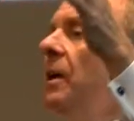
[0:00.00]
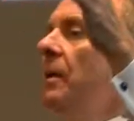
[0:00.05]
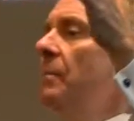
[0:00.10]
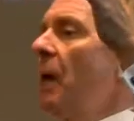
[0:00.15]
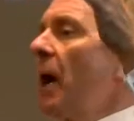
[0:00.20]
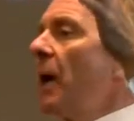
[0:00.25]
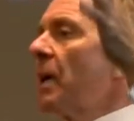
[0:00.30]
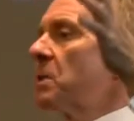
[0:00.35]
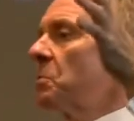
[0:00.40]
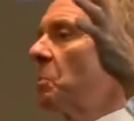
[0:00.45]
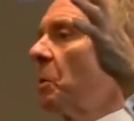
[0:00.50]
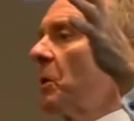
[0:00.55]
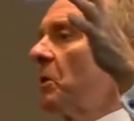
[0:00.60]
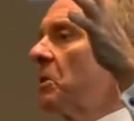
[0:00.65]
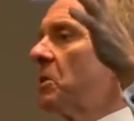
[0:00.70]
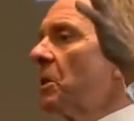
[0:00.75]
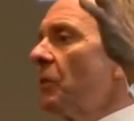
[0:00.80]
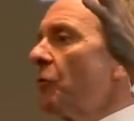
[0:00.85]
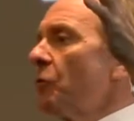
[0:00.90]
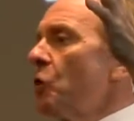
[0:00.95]
in my
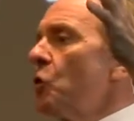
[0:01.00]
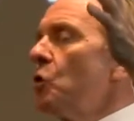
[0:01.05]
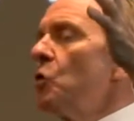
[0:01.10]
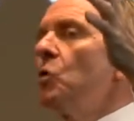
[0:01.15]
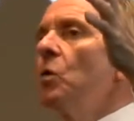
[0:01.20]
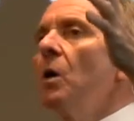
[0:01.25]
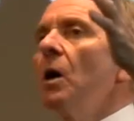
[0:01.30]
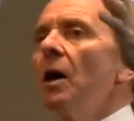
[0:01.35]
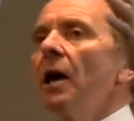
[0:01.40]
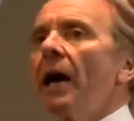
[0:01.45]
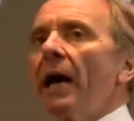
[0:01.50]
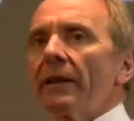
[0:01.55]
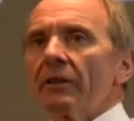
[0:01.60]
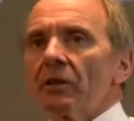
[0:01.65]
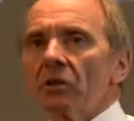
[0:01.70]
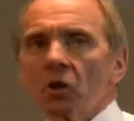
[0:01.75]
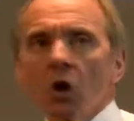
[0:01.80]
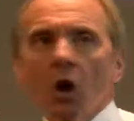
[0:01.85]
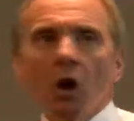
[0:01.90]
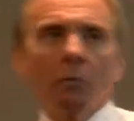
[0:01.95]
experience, if you, at
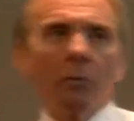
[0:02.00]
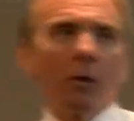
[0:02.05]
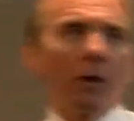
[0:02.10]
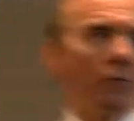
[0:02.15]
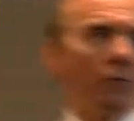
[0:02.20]
the top